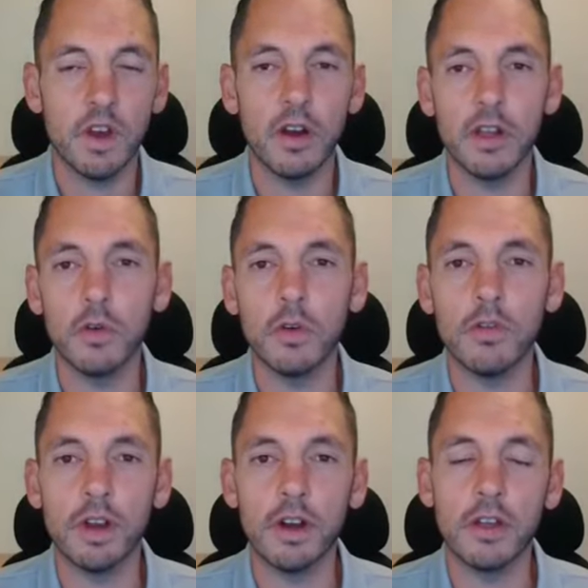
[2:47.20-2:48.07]
Very
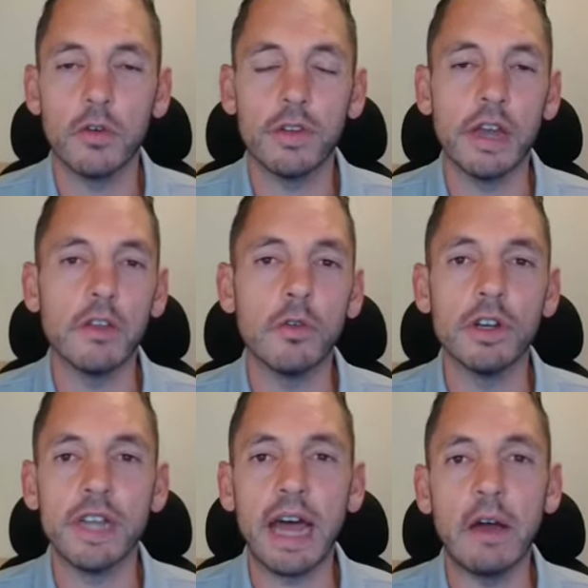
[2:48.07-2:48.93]
cool, very cool. Now you
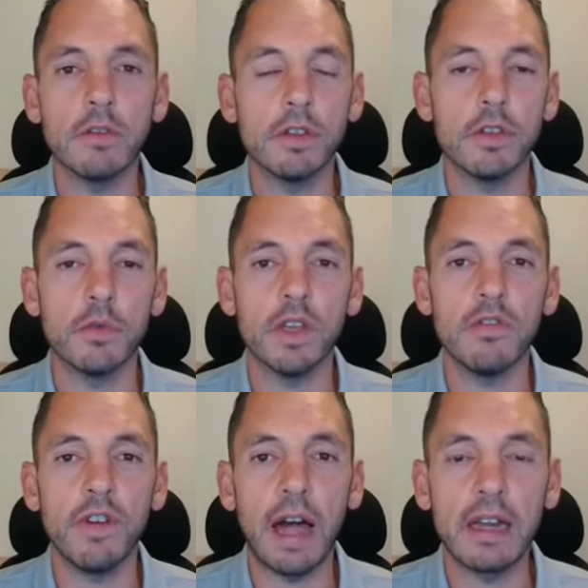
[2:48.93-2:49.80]
are down to three
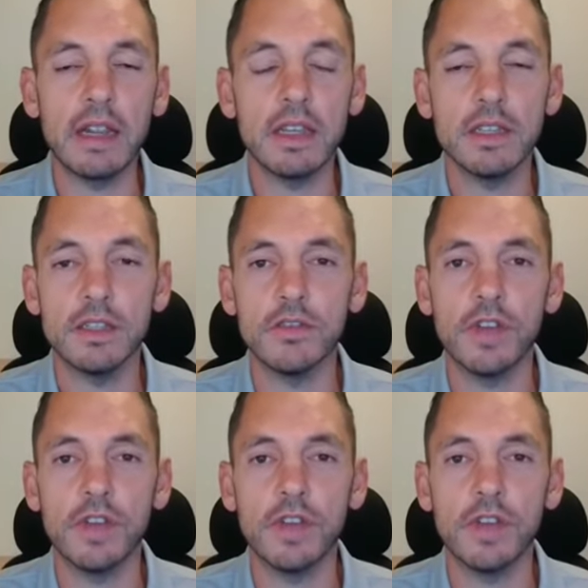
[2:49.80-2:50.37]
finalists.